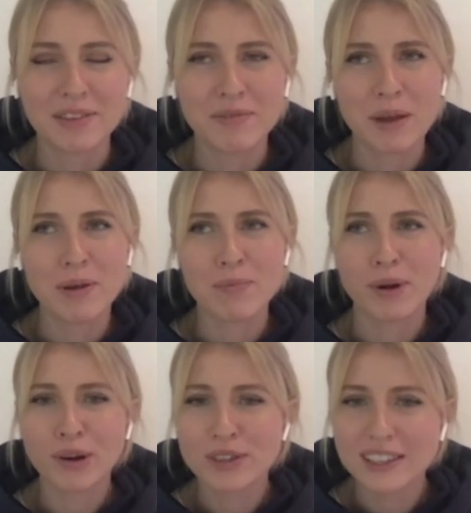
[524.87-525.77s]
maybe
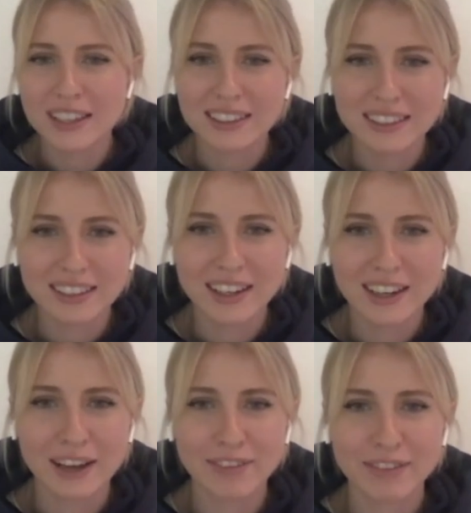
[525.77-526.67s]
process in
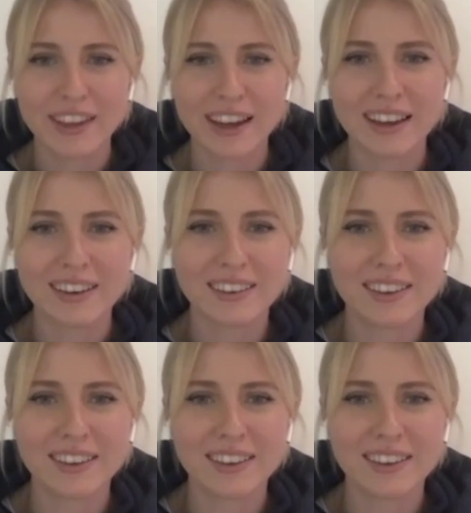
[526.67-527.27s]
life, that